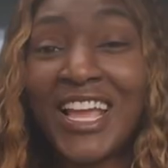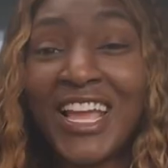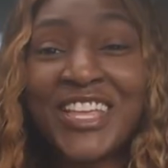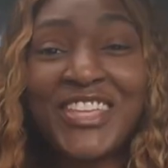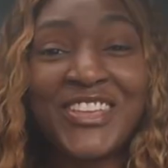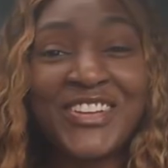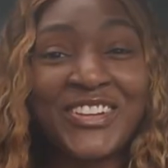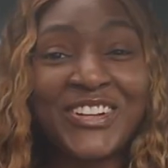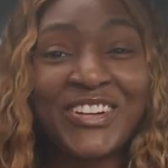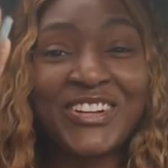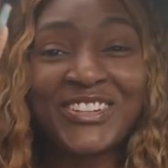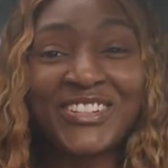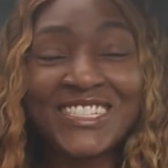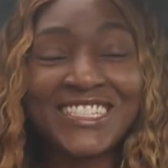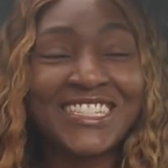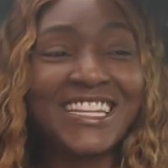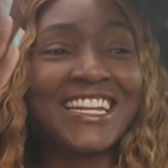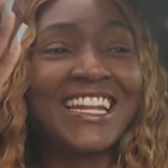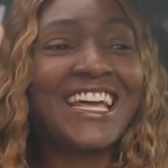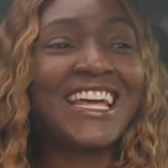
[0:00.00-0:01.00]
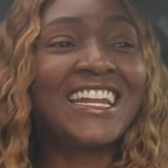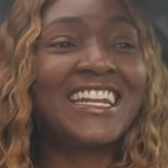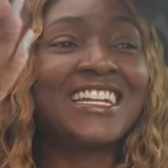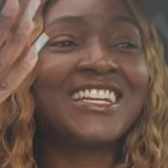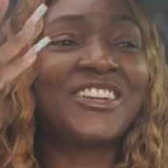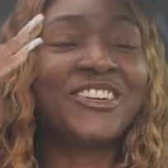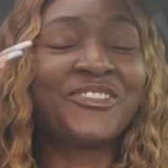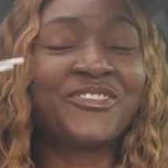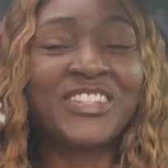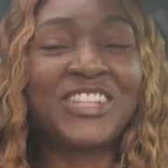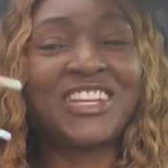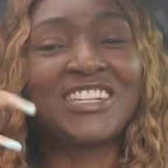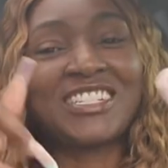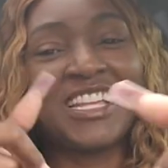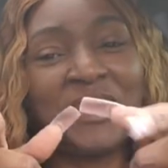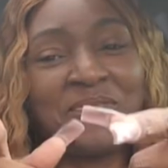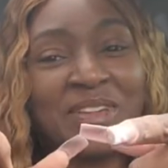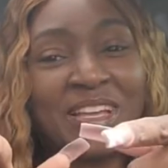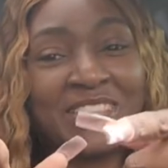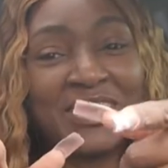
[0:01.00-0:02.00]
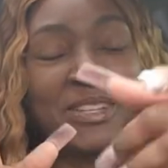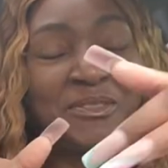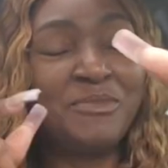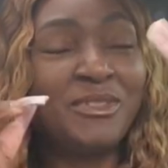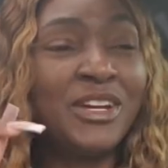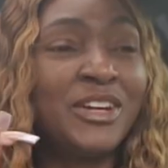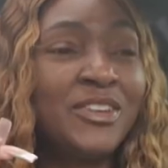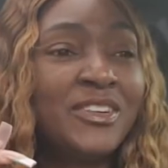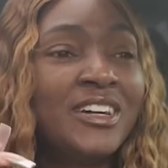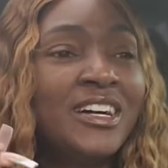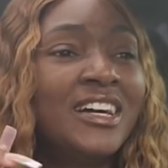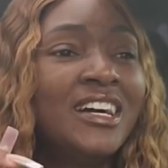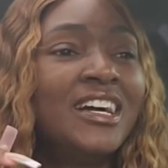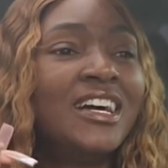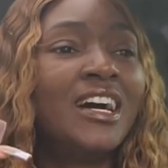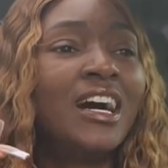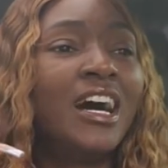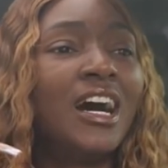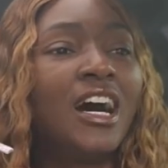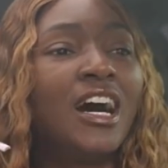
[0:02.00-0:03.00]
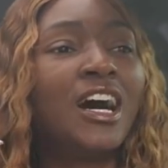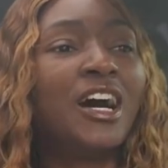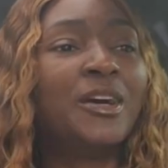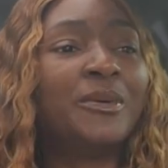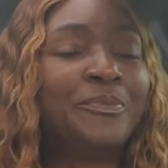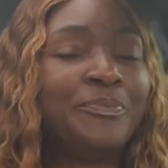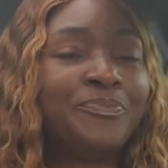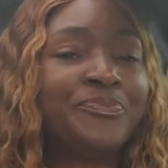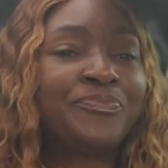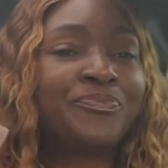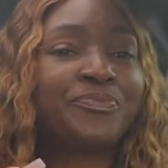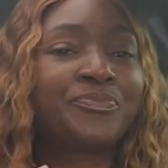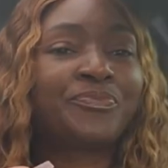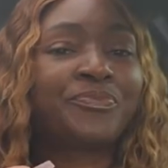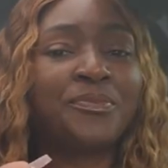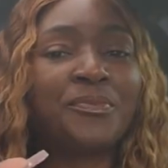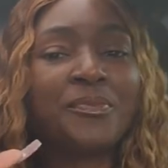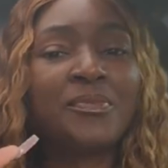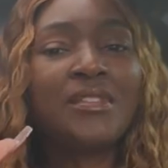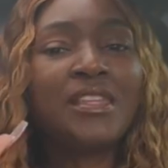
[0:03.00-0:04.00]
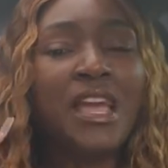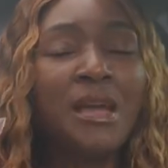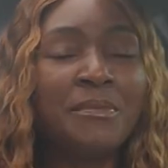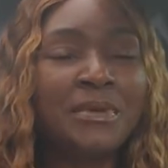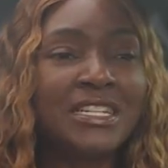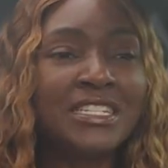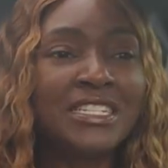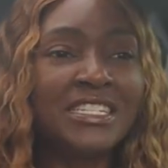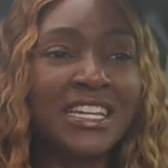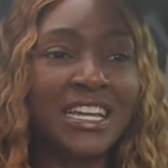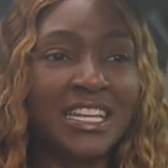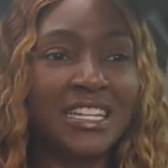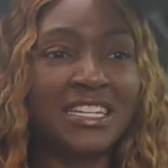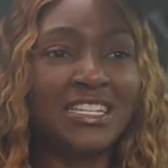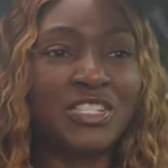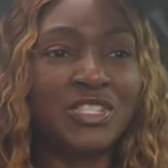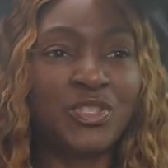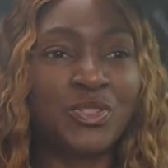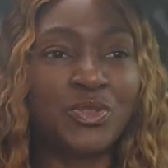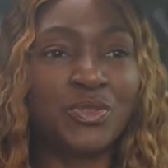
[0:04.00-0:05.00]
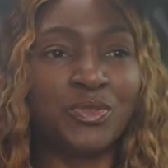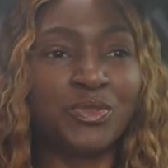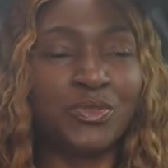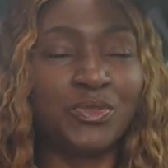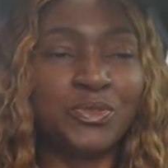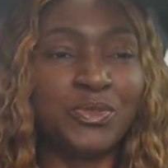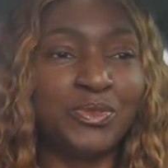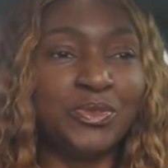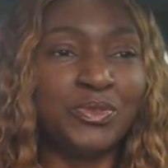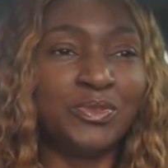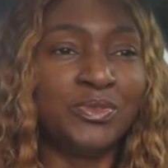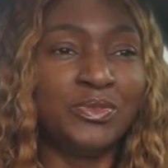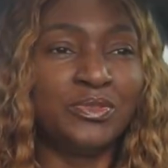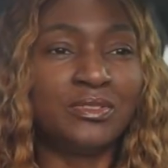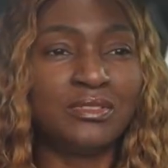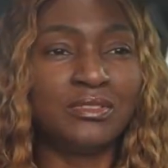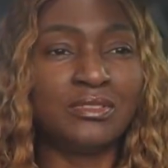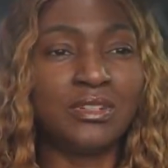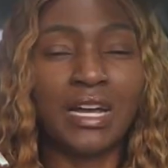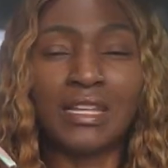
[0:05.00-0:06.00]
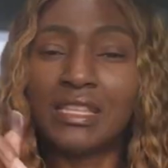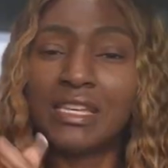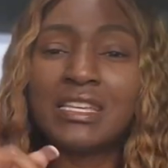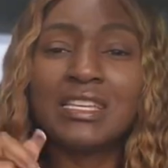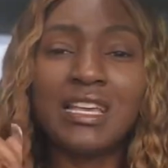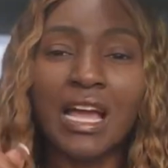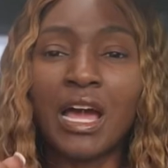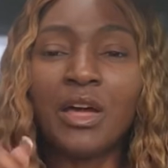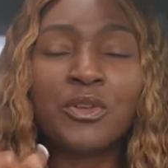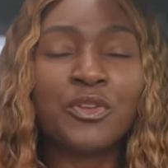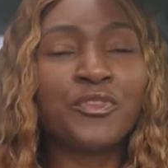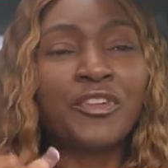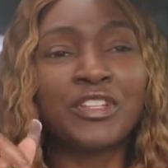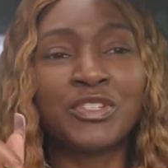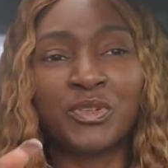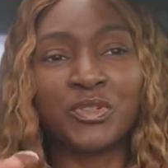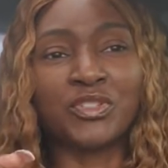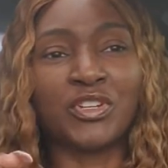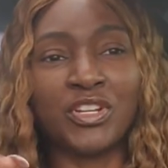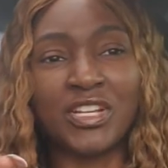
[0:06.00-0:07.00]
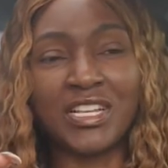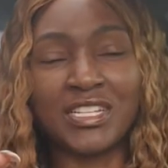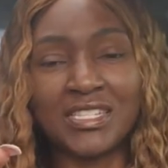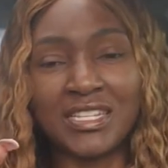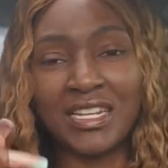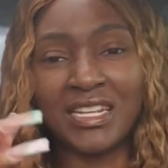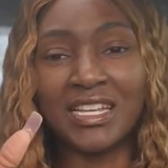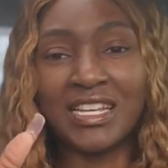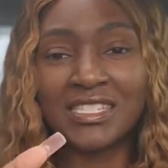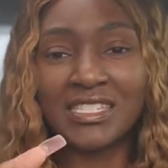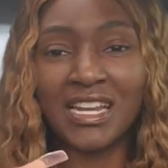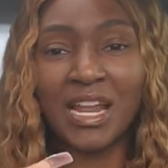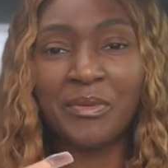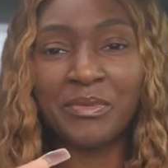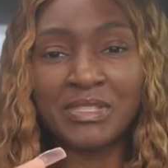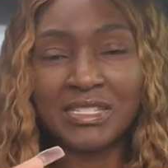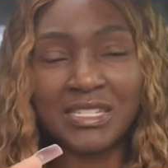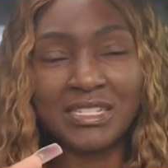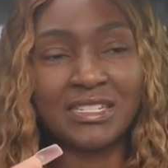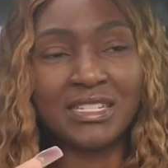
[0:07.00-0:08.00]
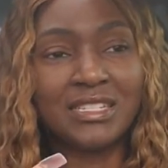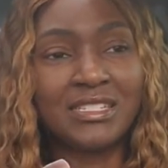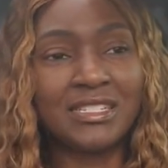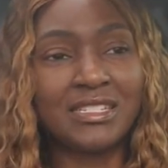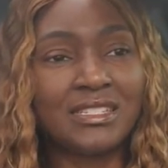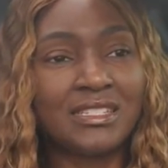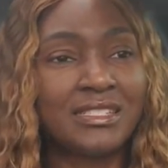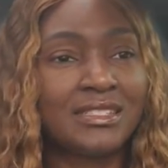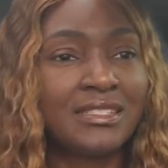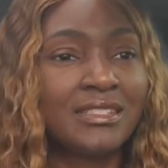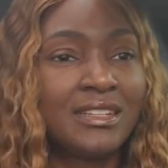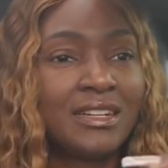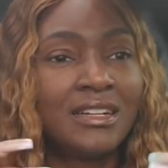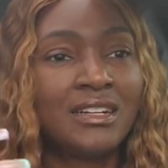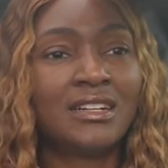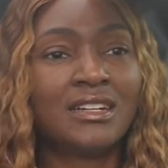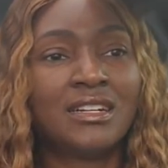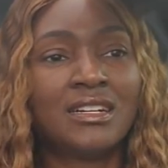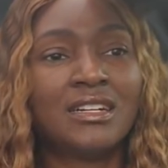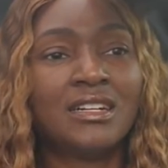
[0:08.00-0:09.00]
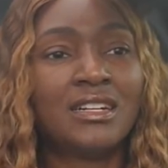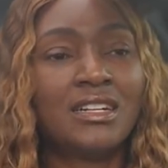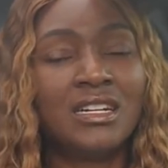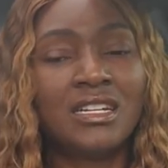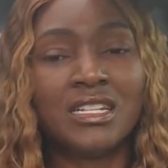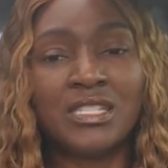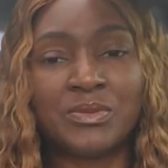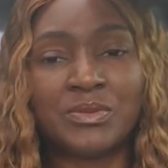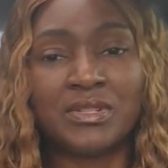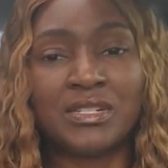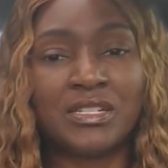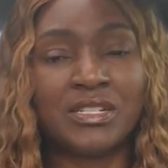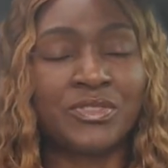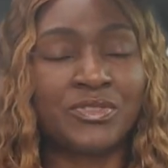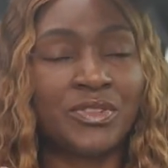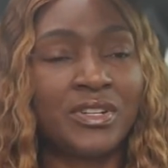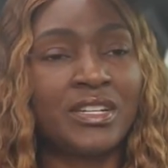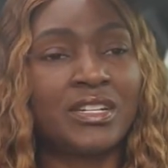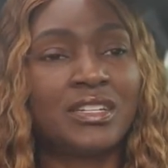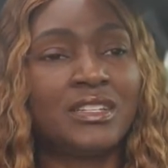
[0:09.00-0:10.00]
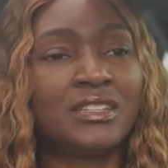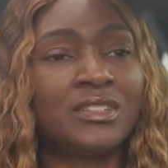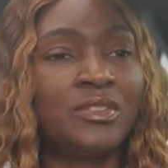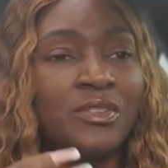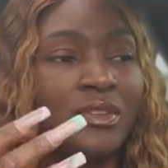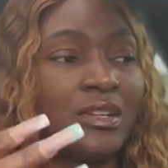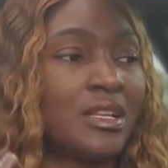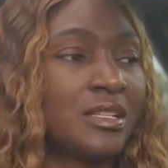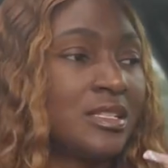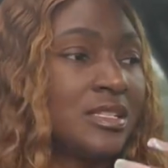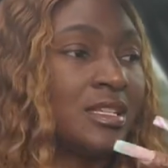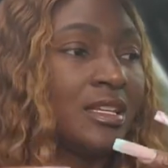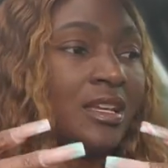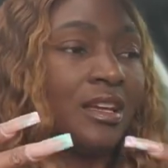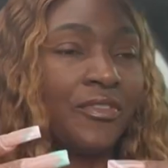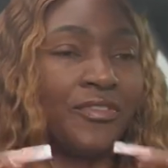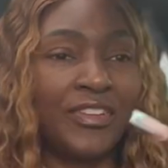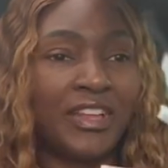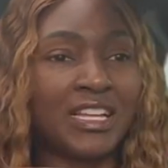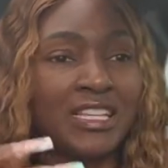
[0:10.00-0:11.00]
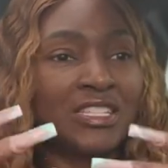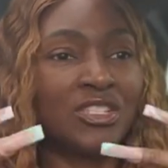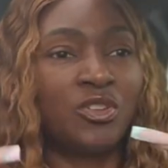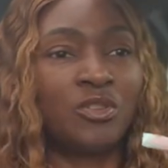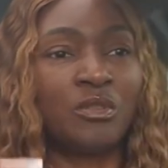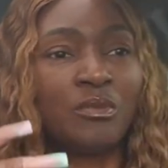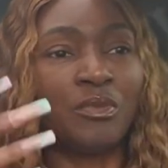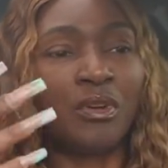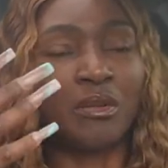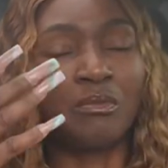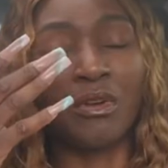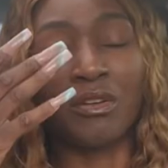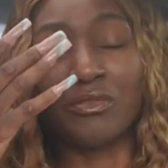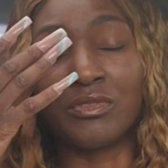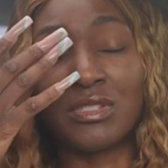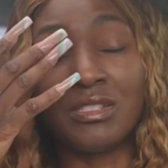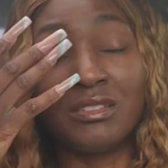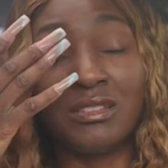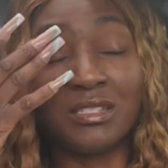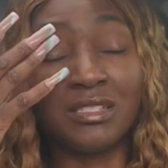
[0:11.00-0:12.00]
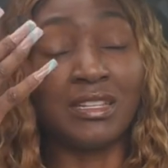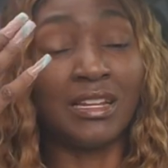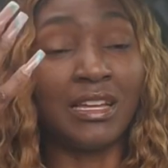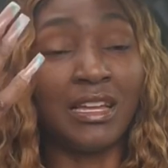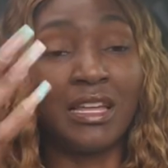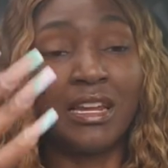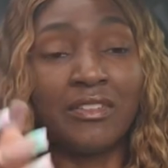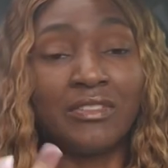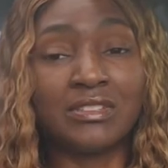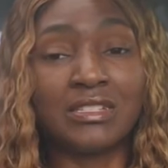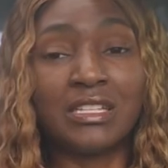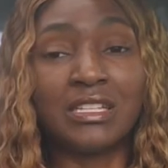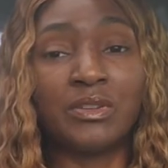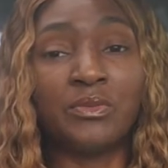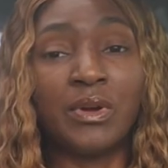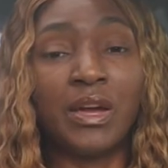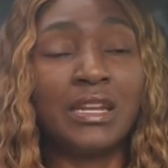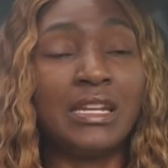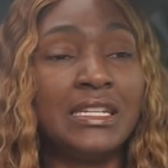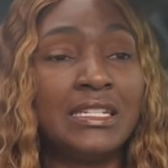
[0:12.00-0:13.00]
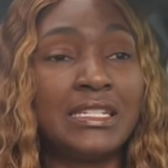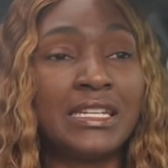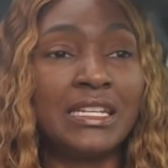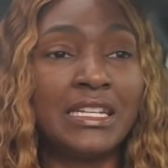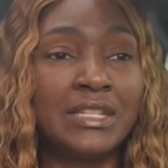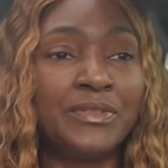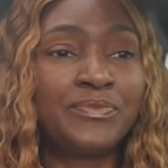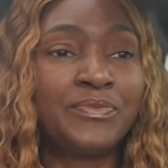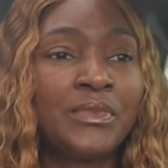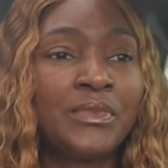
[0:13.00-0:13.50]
Your girl's done editing her video. It's gotta be a thumbnail. I'm actually headed to, I don't know if I told y'all yesterday. Yesterday I went to the dentist. It is what it is, right? You know, that's, I feel like it's a normal part of my routine until I get everything the way I need to get it.